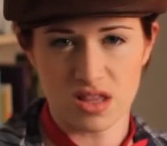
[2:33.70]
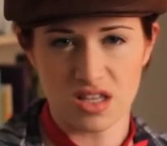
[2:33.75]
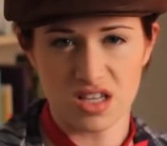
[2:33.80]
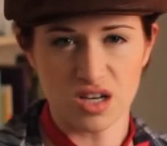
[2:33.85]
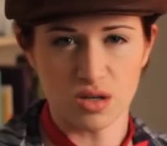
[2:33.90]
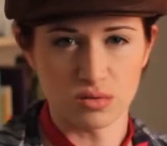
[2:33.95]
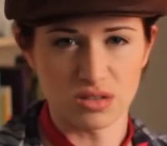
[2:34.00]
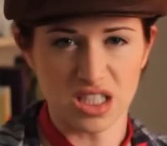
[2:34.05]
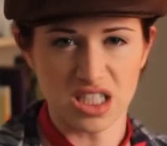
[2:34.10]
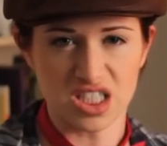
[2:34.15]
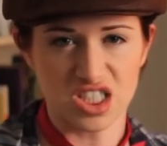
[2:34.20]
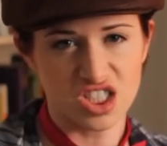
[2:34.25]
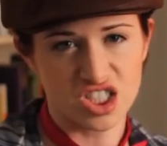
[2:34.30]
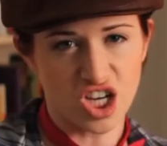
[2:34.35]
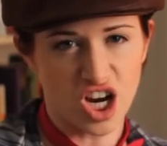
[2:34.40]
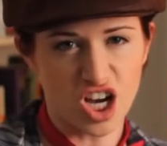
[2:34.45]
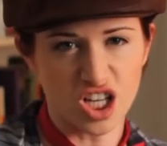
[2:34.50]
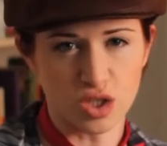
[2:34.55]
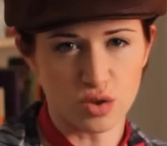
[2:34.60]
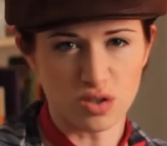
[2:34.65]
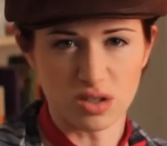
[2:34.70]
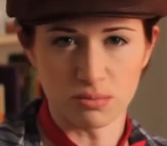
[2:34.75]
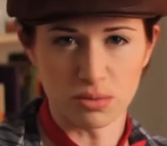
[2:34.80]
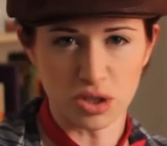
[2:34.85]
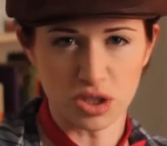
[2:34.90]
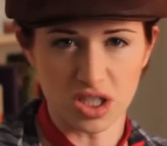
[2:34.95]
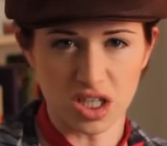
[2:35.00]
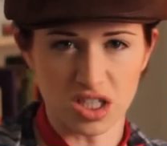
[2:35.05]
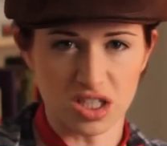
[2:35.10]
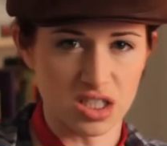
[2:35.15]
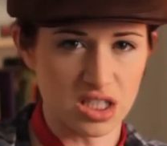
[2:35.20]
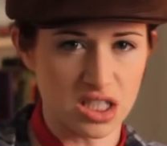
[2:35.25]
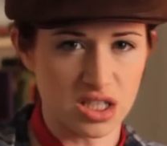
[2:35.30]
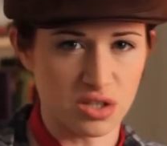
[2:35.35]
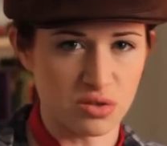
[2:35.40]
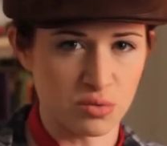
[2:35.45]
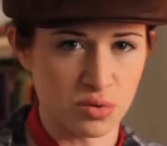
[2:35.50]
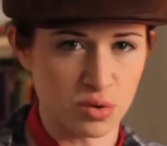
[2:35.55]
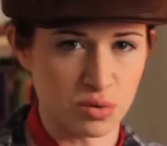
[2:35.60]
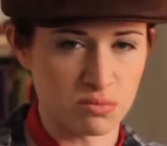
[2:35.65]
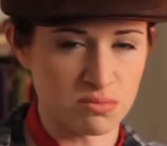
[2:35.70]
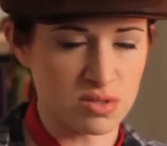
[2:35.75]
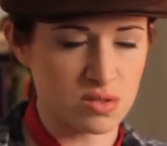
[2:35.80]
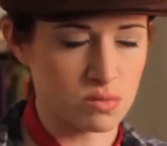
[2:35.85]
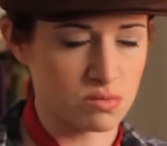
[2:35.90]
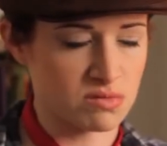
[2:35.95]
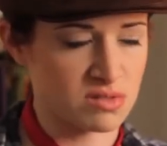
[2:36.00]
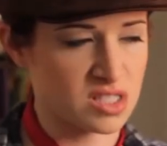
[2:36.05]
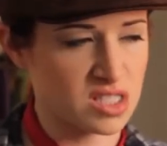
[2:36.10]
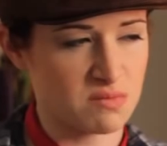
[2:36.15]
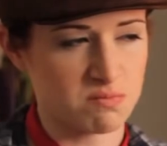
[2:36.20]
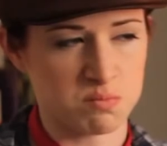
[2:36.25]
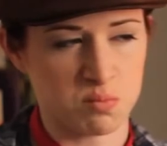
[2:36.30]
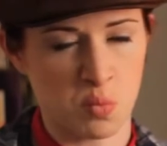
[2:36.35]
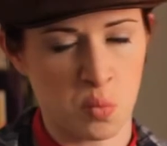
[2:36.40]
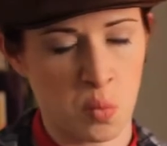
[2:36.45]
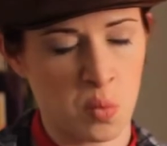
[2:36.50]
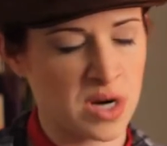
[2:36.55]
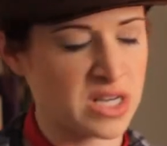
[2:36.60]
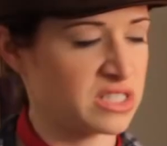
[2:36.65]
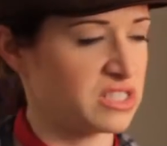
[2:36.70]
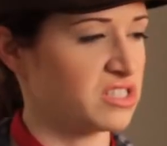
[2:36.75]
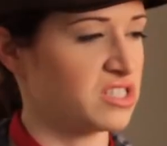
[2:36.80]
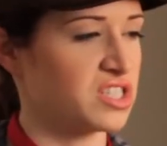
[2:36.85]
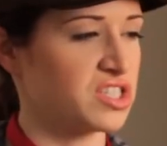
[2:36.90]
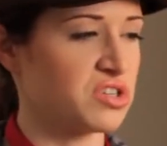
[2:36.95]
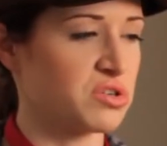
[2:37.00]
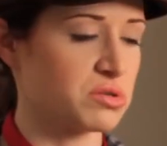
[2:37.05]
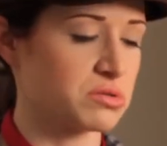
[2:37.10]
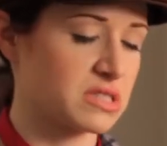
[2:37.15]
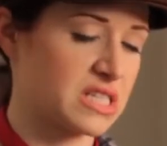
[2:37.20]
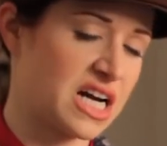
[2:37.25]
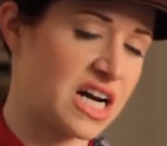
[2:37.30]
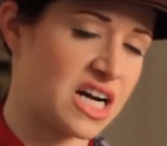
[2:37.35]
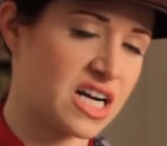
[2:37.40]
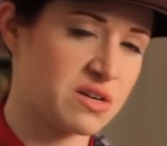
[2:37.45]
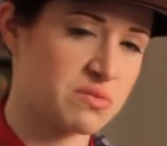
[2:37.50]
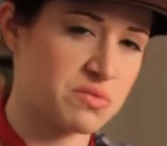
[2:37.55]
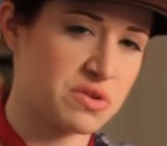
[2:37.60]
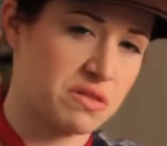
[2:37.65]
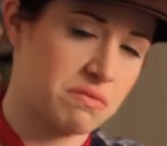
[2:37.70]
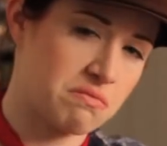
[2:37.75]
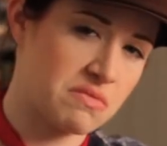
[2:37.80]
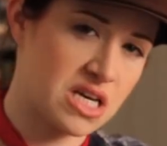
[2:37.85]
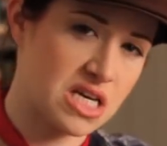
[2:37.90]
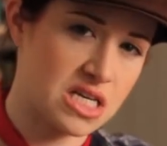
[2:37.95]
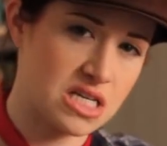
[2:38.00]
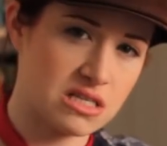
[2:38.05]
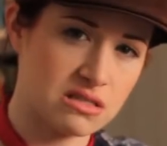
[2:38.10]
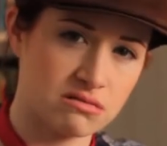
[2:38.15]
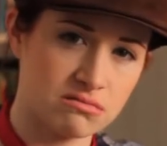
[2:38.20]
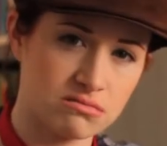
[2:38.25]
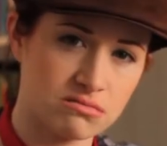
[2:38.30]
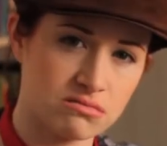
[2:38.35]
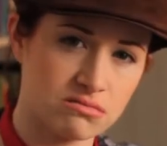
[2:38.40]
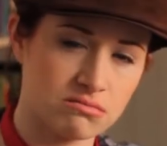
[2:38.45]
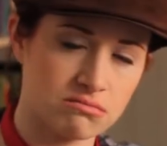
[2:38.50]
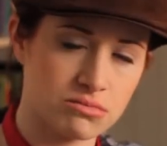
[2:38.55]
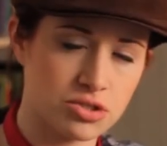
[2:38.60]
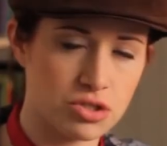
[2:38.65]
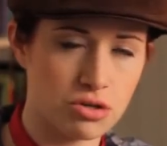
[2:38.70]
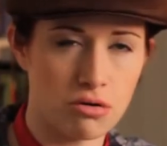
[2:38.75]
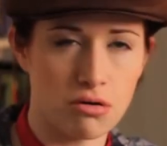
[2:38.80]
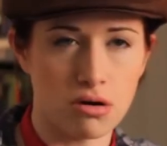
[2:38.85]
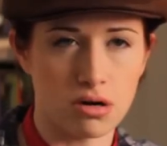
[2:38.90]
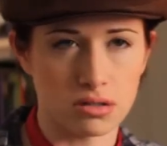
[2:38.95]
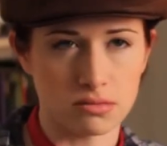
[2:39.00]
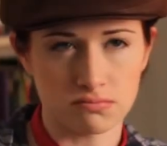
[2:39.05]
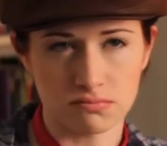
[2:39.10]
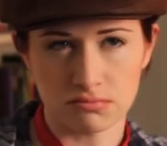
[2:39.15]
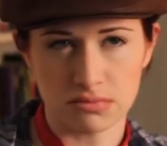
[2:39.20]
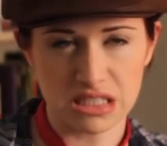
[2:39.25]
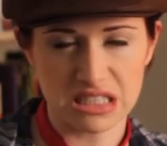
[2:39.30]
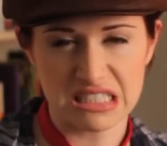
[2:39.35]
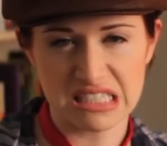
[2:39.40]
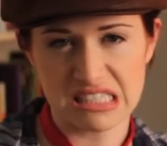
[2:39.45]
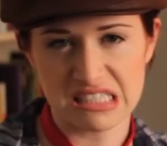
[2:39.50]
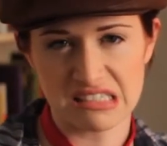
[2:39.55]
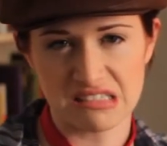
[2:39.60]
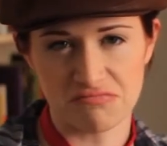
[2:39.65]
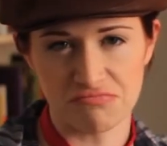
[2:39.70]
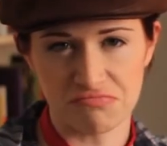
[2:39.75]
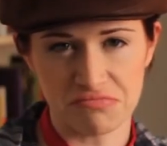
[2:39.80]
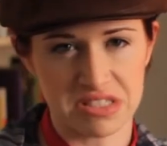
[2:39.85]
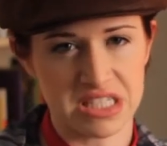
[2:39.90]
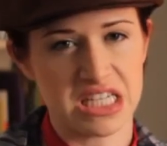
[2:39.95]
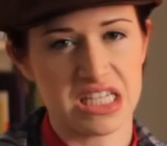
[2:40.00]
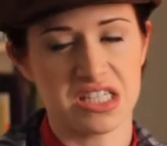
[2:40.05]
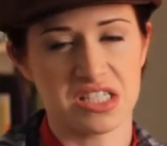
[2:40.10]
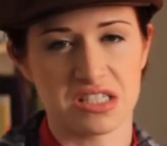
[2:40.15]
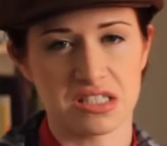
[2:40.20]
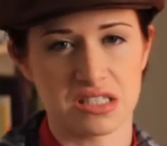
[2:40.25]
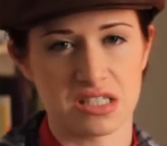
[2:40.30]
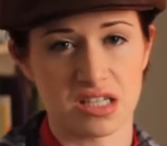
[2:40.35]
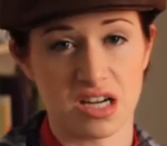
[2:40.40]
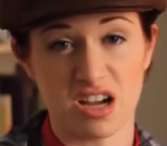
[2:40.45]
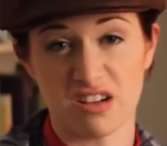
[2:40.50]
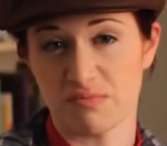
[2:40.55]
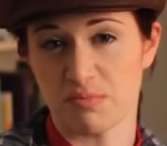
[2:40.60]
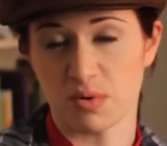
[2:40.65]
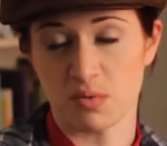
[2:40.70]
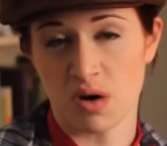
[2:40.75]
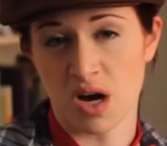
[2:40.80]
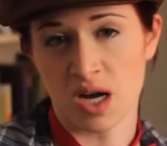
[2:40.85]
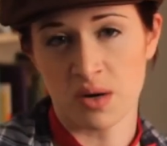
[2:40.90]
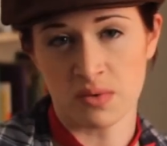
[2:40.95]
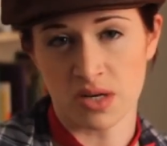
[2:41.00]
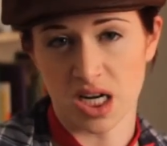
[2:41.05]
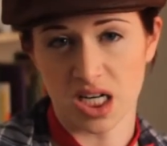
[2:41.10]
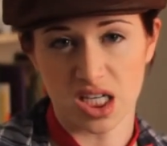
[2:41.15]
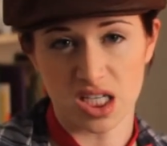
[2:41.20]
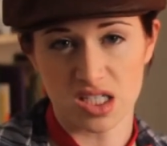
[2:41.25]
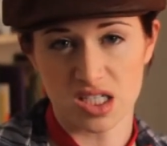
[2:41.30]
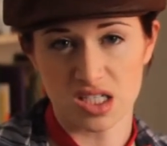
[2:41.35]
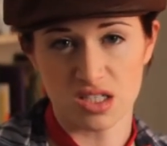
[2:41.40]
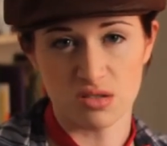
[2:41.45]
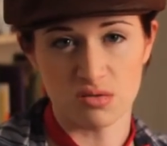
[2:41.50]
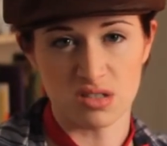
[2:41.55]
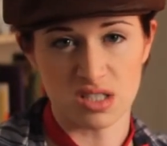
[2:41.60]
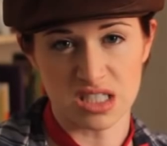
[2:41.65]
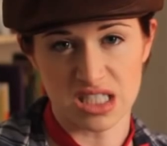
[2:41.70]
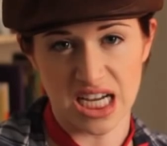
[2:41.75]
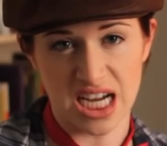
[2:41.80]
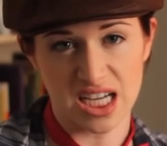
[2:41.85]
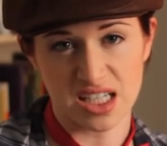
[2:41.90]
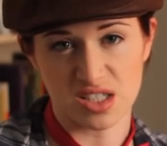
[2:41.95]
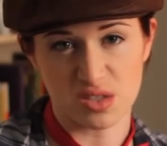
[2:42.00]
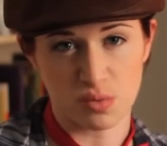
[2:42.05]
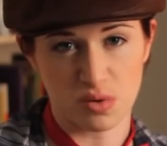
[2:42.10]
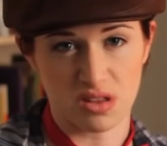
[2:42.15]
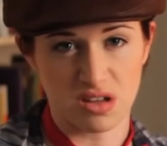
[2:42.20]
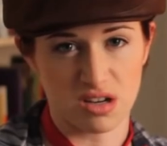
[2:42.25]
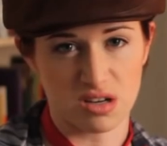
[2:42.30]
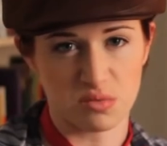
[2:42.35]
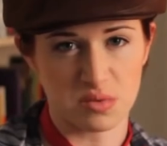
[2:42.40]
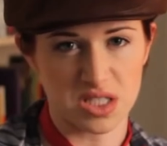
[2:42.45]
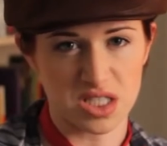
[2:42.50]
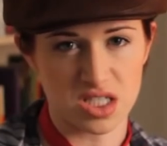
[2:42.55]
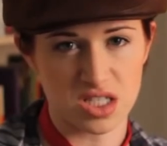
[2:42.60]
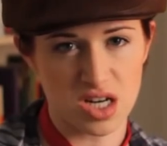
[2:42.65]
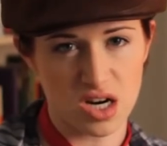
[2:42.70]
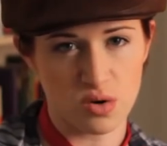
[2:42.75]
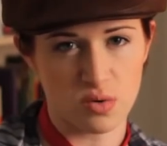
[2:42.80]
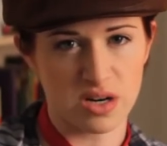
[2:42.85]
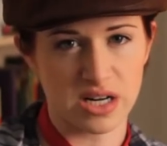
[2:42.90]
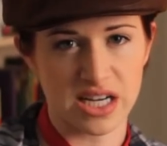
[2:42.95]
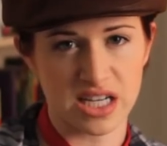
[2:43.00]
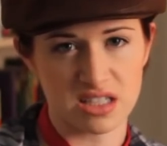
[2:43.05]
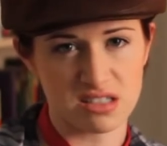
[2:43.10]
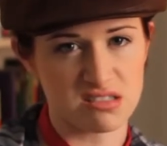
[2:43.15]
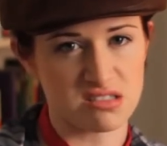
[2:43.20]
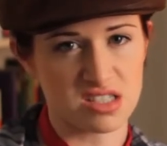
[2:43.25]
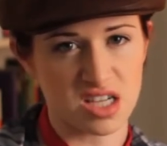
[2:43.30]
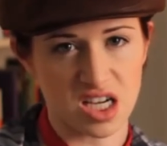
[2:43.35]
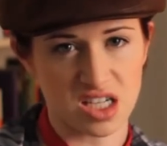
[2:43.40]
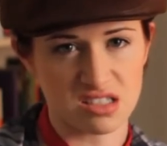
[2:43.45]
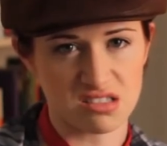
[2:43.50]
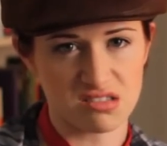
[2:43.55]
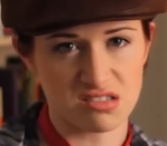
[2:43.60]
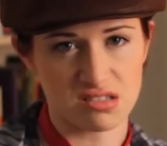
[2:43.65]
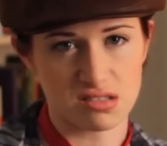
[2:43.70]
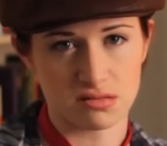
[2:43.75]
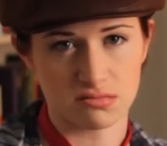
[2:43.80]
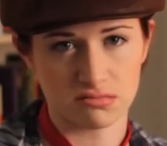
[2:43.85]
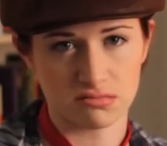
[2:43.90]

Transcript: the only tolerable girl in the room, so stop wasting your time with me. Sure, Lizzie's decent enough, but why would I continue to dance with her when no one else does?